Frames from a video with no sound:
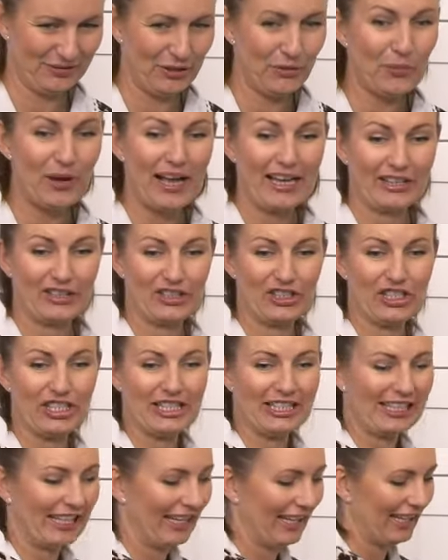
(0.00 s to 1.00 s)
You are
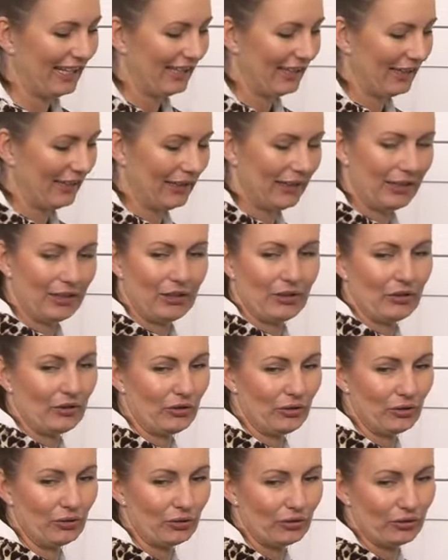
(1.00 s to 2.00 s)
cheeky.
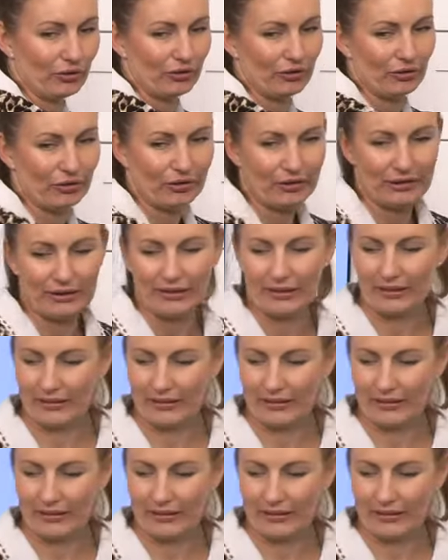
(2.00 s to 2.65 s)
You're.